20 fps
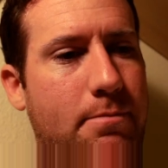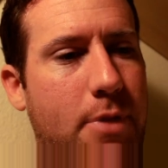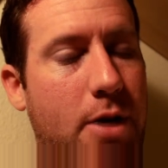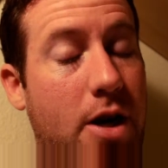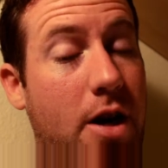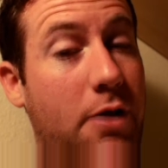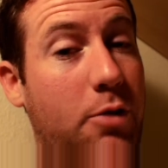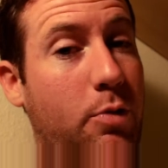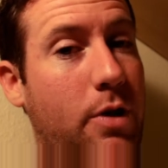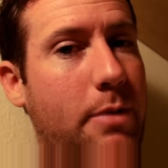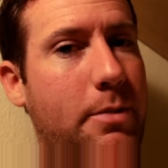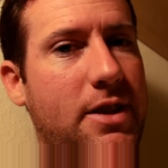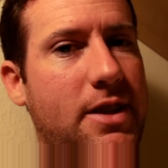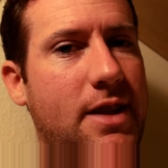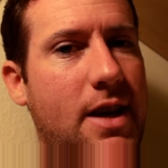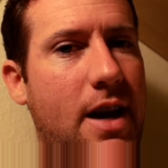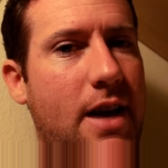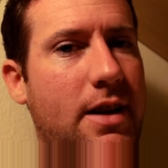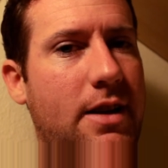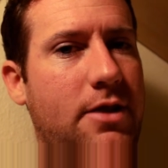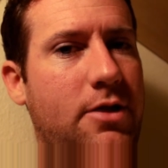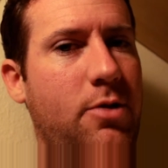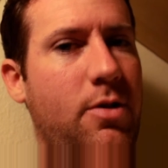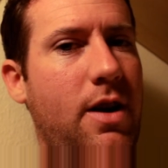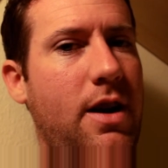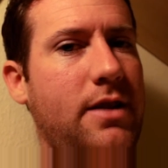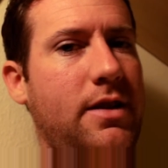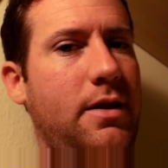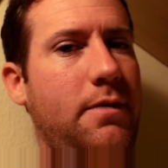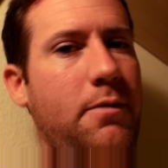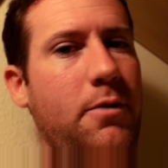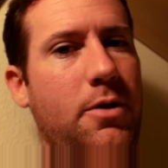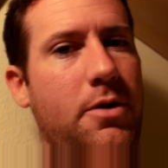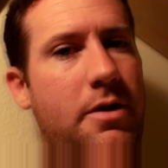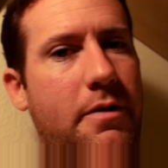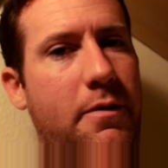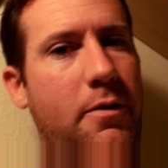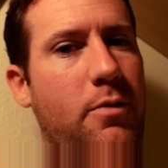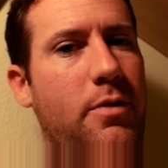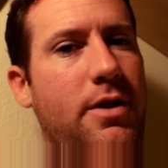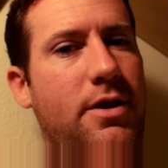But on the women's side, it's crazy for a different